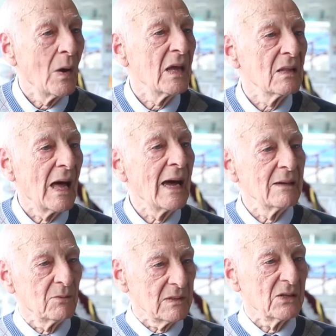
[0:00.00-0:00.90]

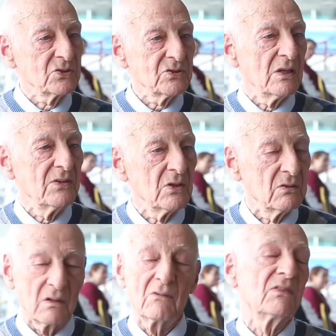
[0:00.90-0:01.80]
well that's
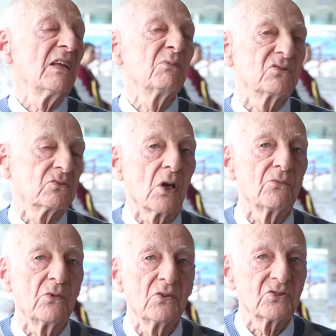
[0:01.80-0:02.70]
it. The neighbour
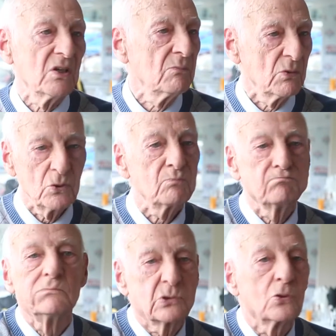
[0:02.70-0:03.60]
turned around and said, well, you
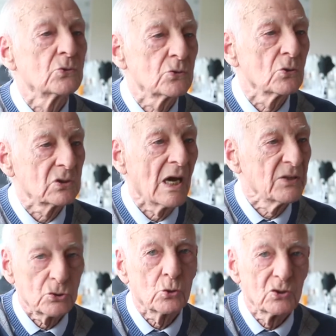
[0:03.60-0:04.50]
so-and-so's
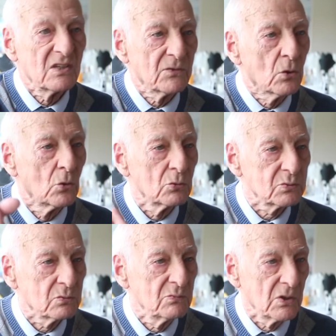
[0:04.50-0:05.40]
can't score even
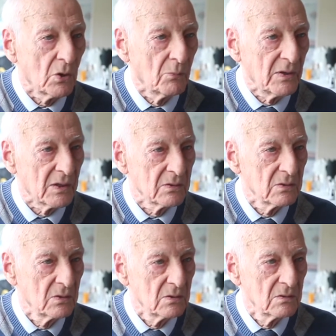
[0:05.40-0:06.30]
goals when you're up there.
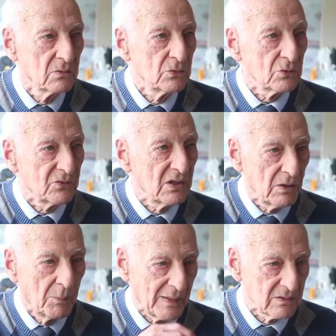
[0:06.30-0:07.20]
We're there
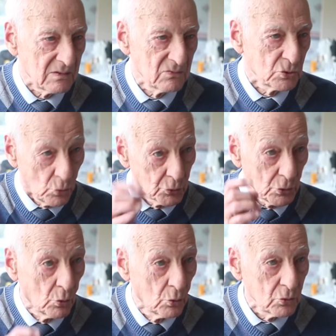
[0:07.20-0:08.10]
to pick and score the
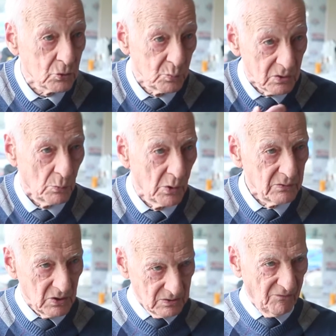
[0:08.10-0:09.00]
goals. We're the
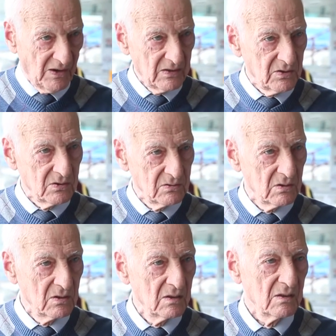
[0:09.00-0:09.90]
one that defending.
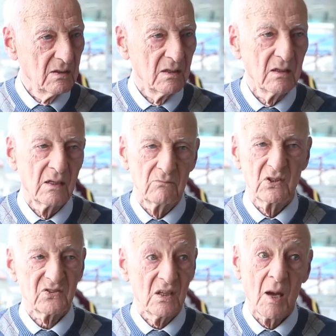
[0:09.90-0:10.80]
And
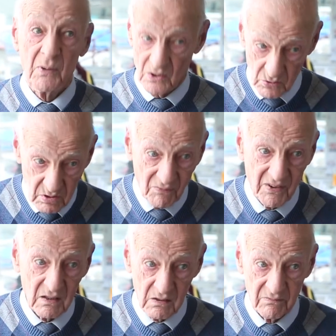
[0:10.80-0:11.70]
they said, but you're not
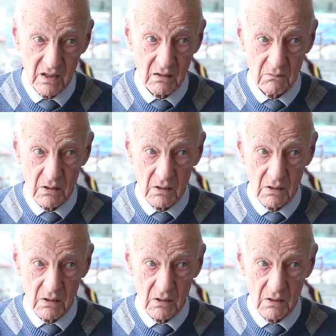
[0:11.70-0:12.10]
defending very